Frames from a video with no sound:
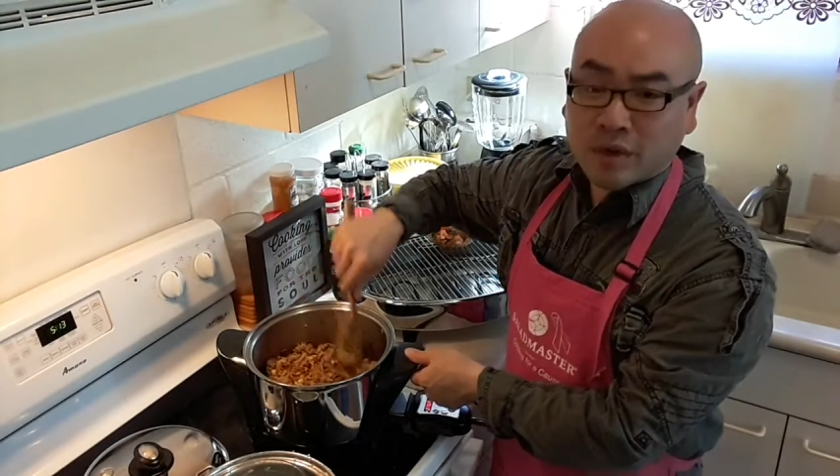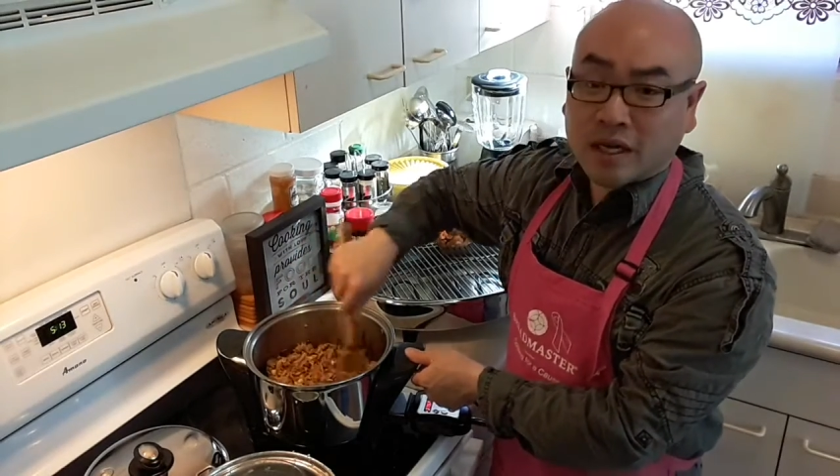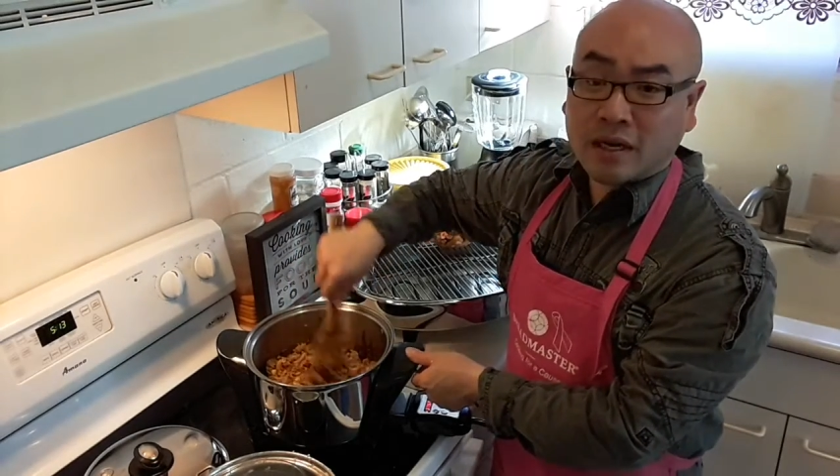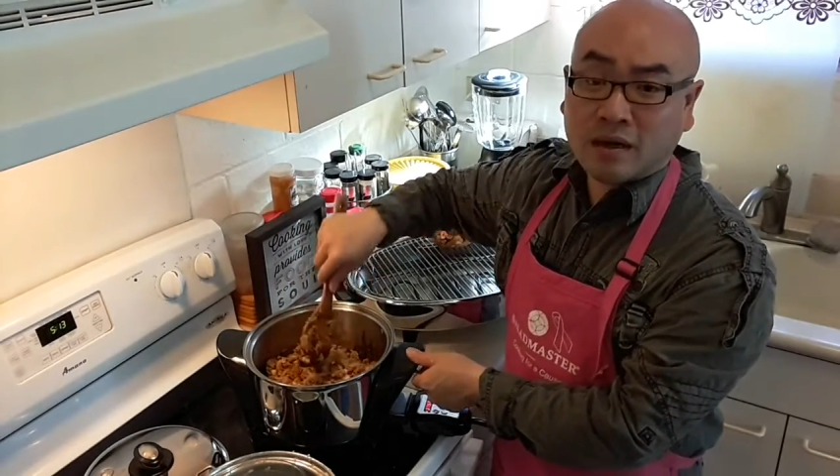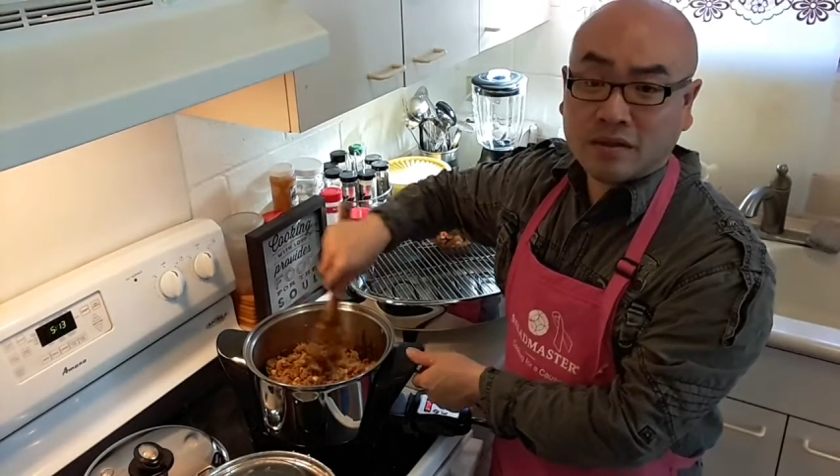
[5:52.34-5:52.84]

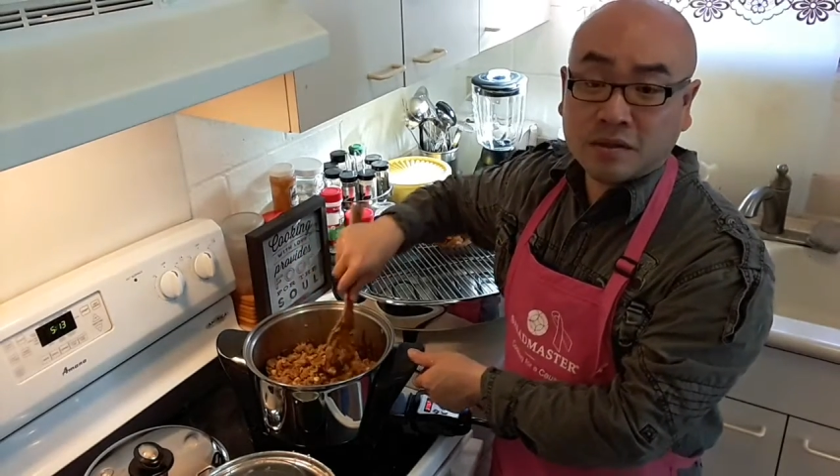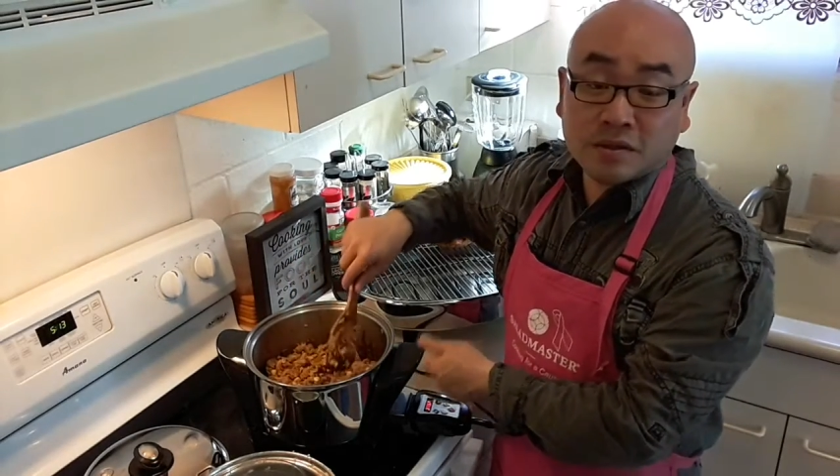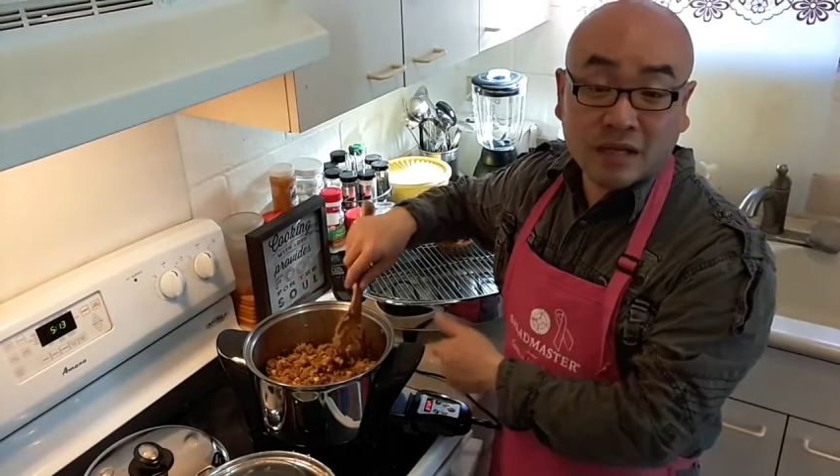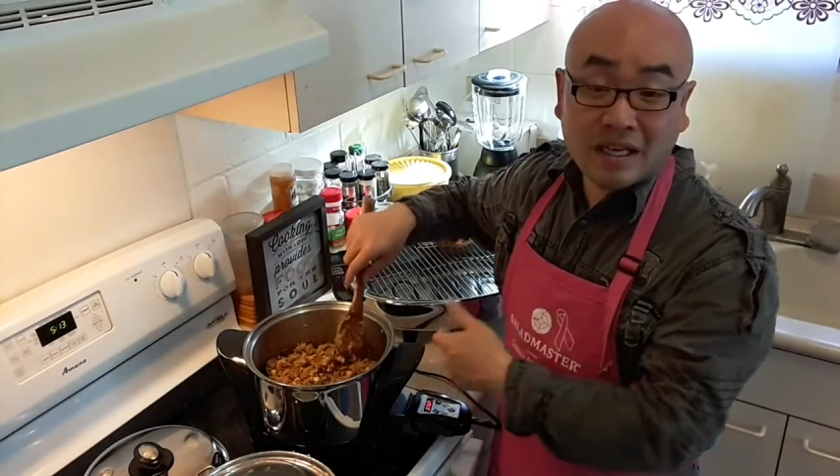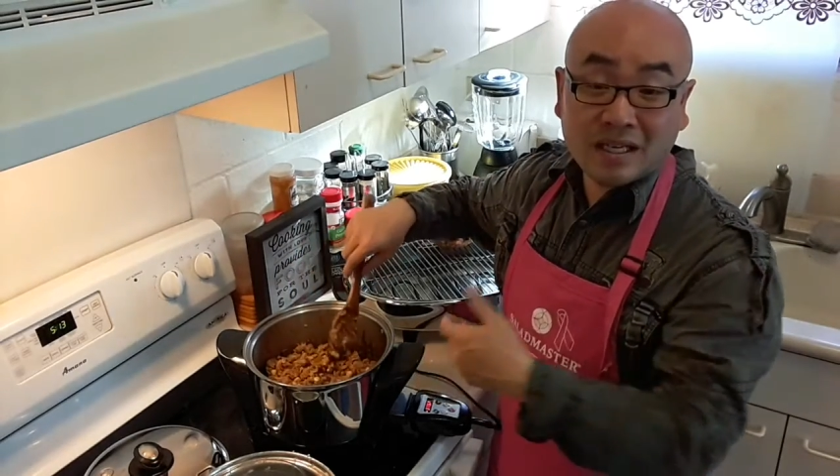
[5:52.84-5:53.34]
bringing out
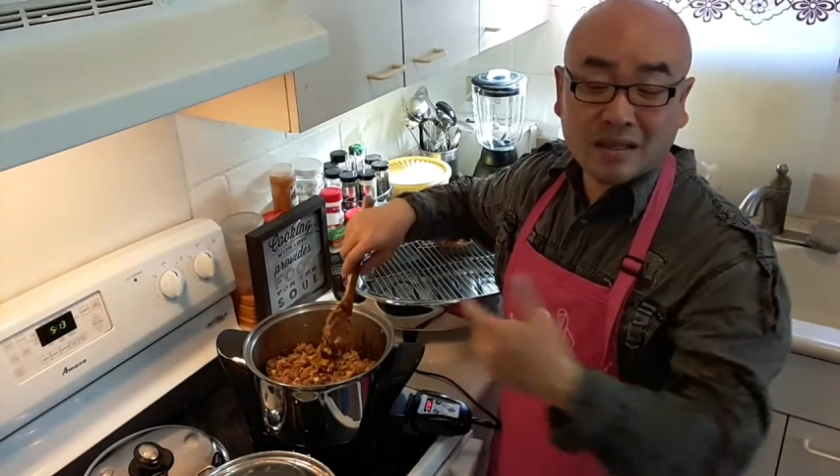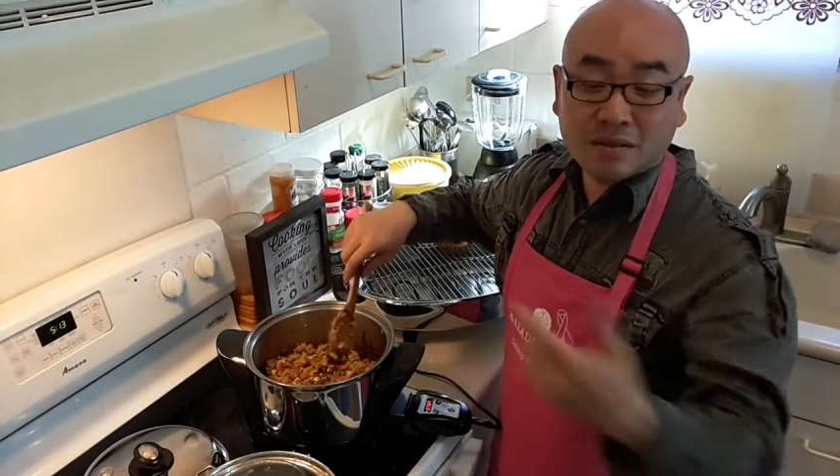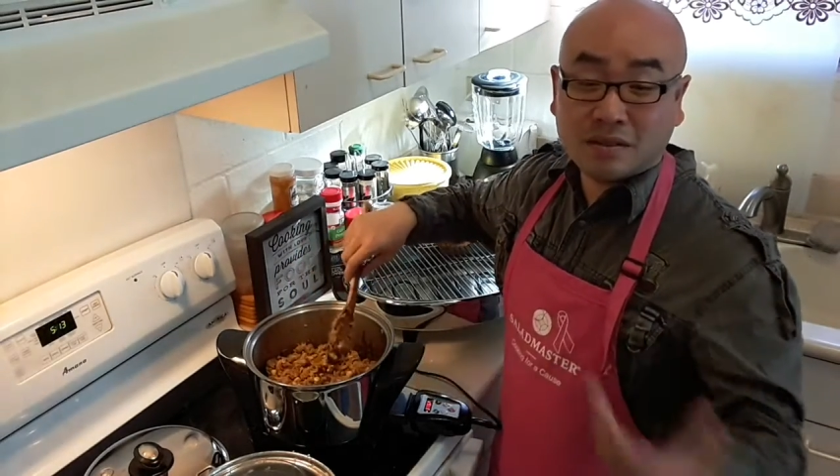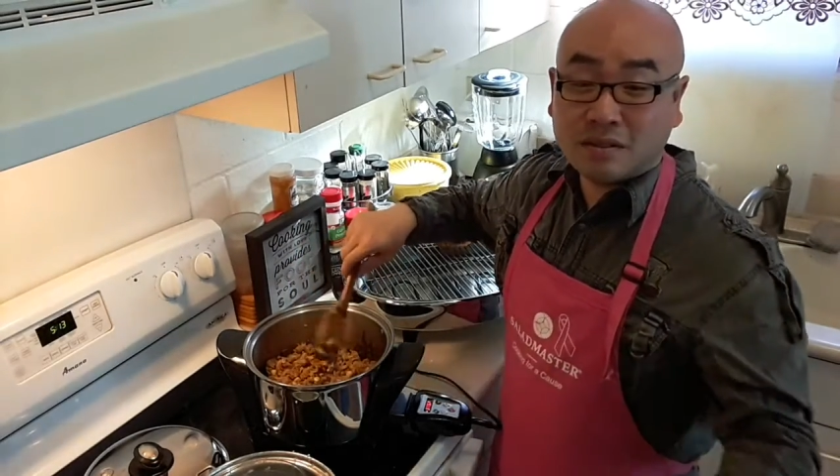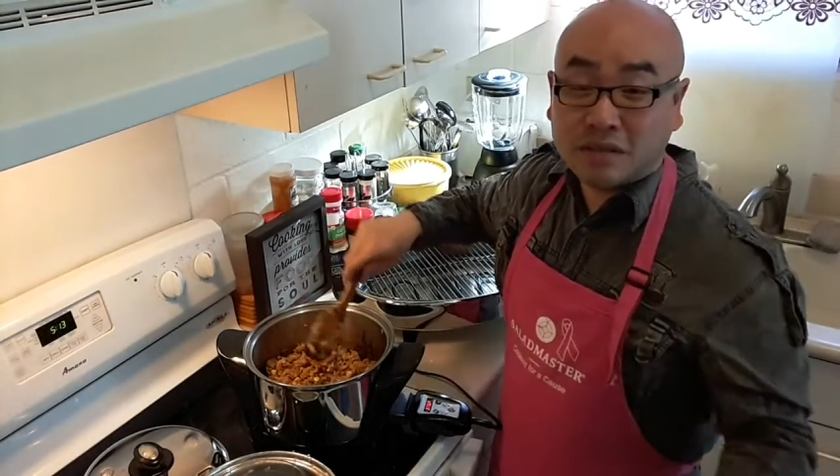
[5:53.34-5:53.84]
any
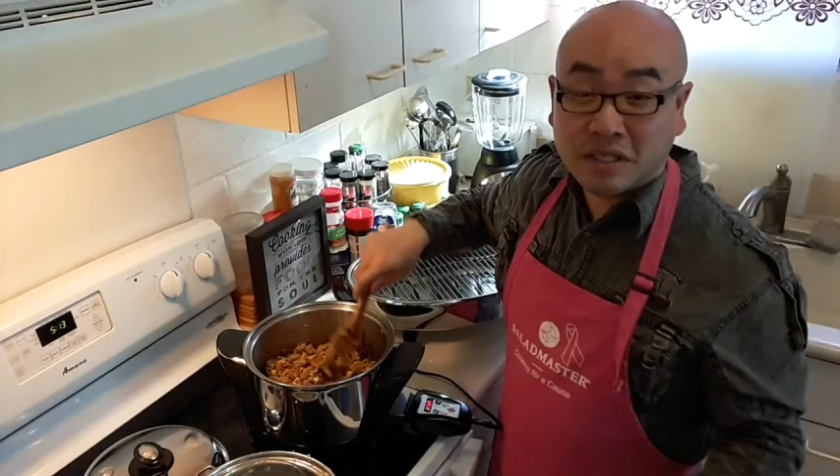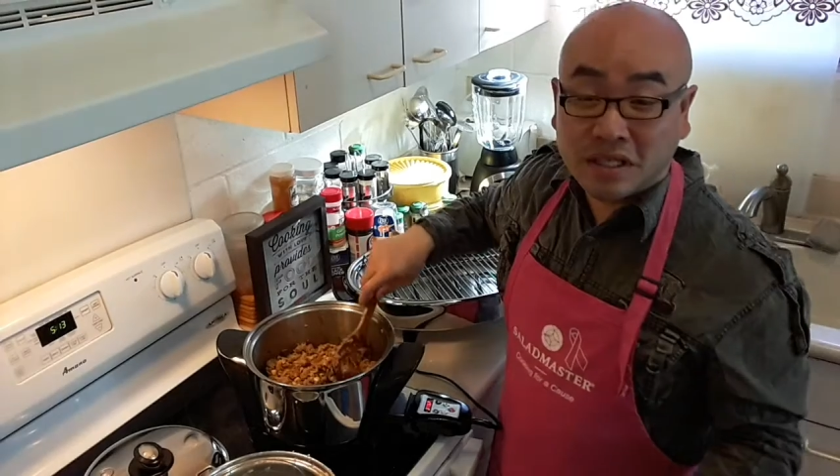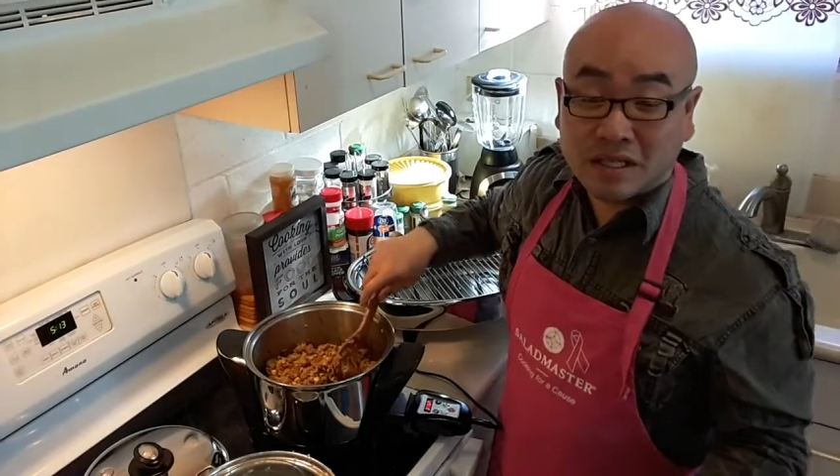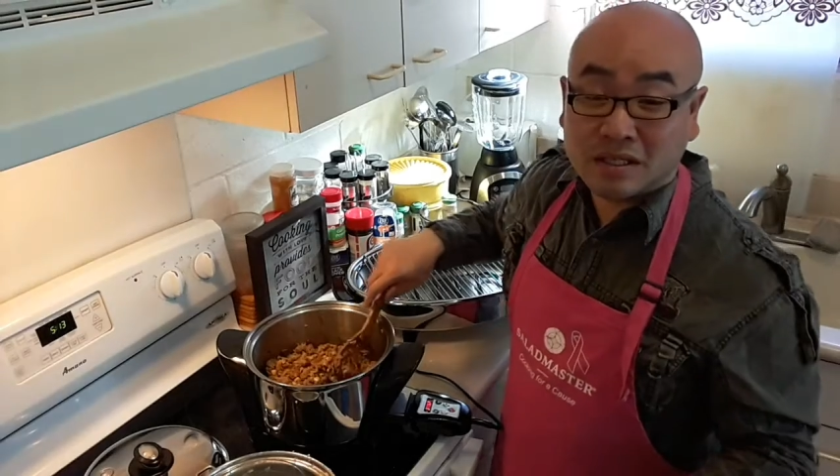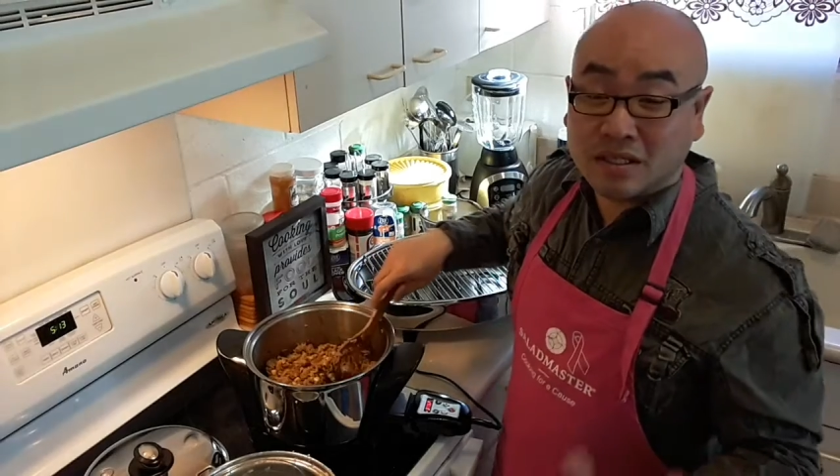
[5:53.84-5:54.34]
other ingredients